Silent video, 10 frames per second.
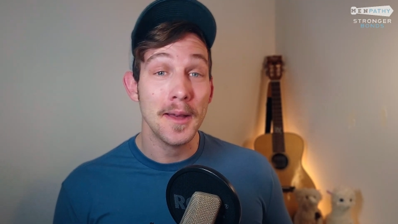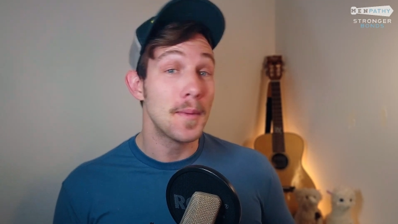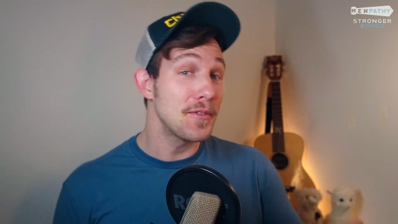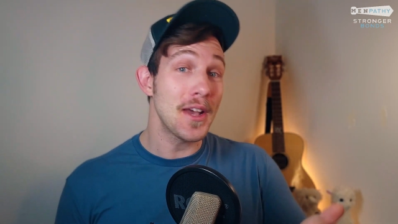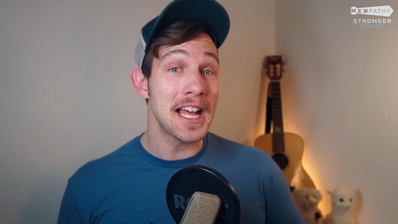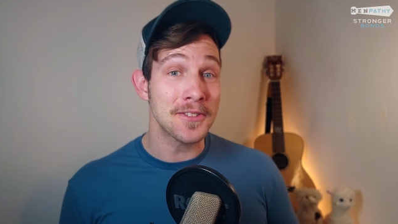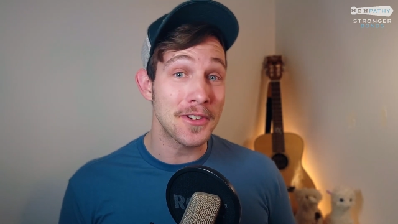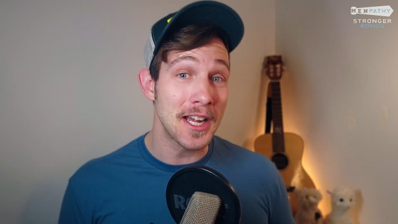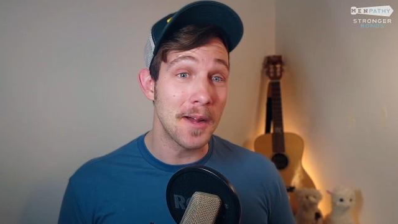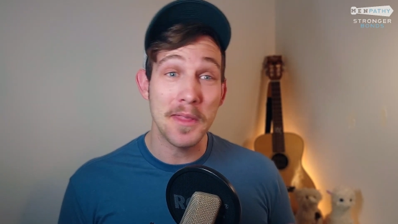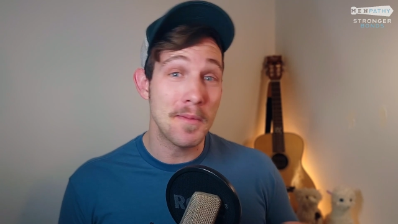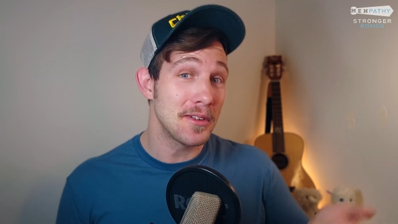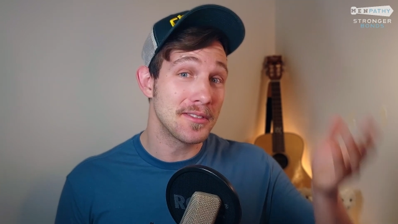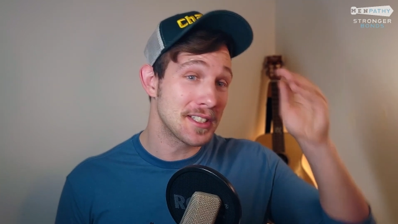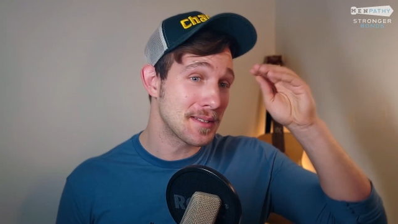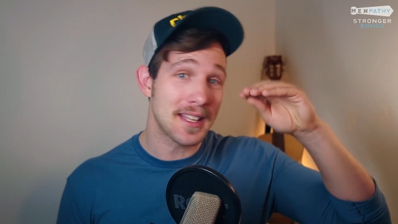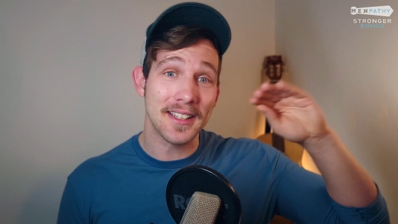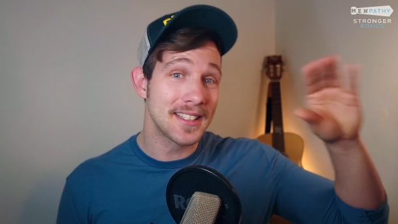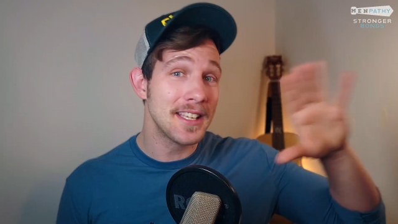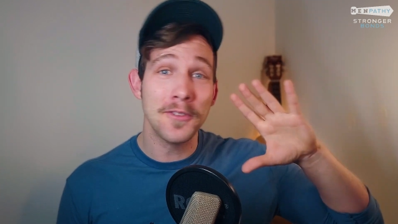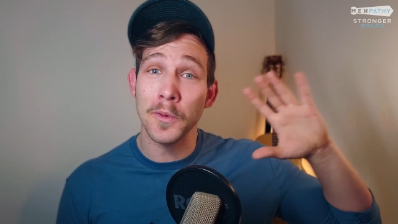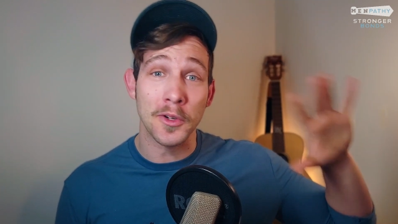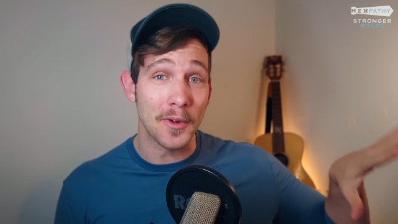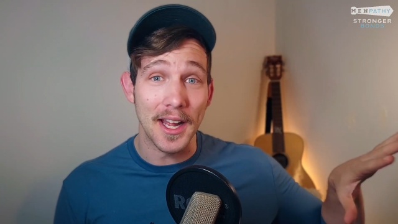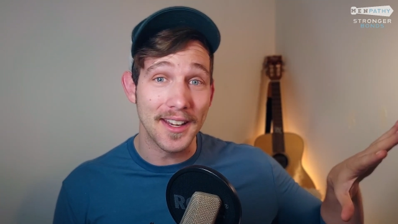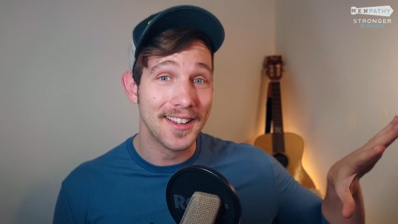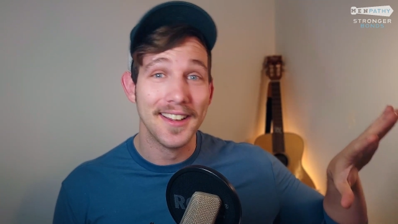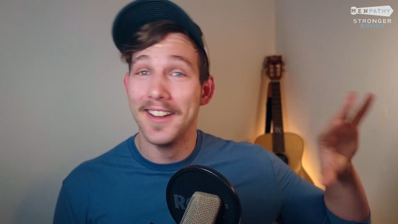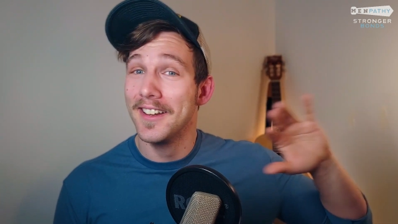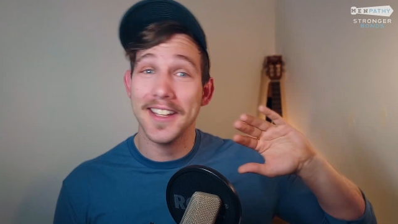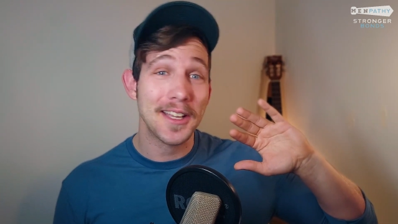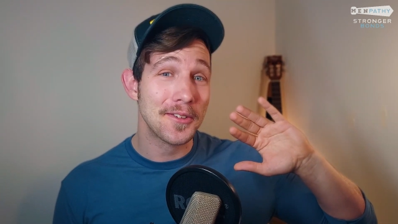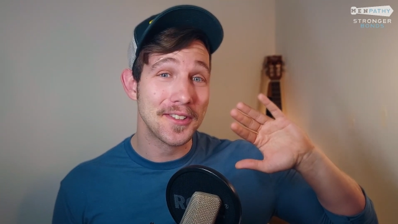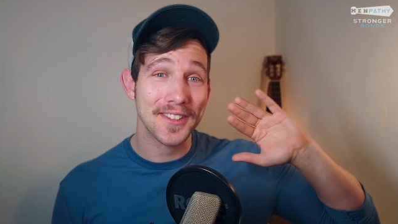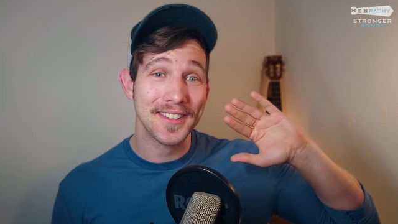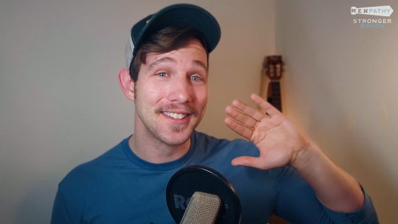But if you ask for help, they won't just like leave you on red. You'll